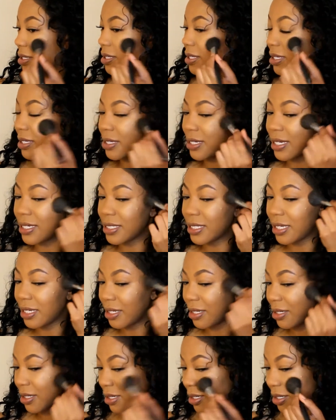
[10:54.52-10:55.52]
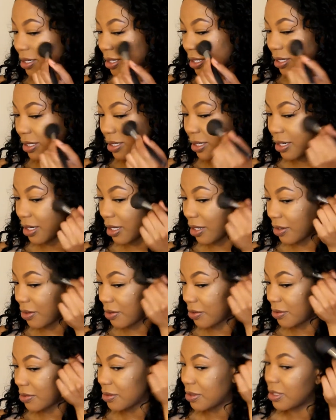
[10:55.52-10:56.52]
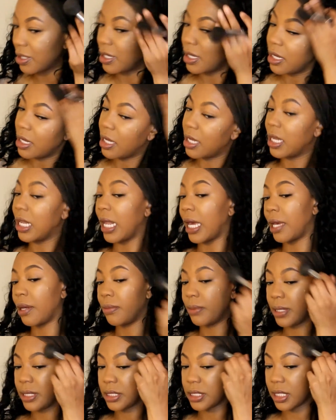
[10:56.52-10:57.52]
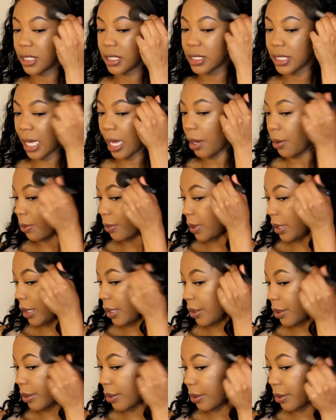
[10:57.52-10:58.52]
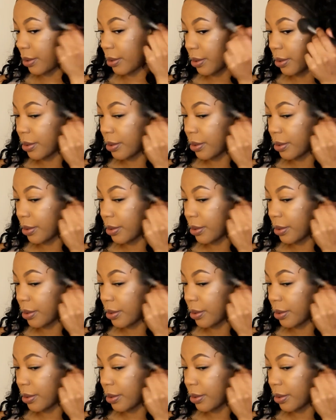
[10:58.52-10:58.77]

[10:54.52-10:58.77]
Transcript: it doesn't look, you know, like we just out here